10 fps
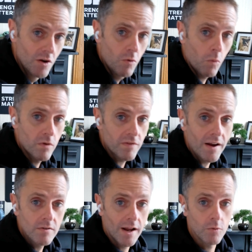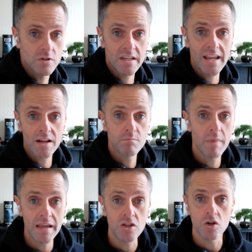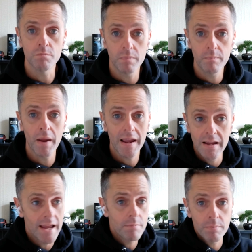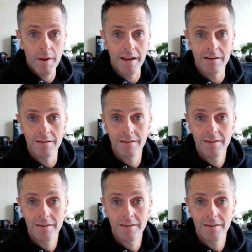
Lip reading: What we found out was he had major hip pain.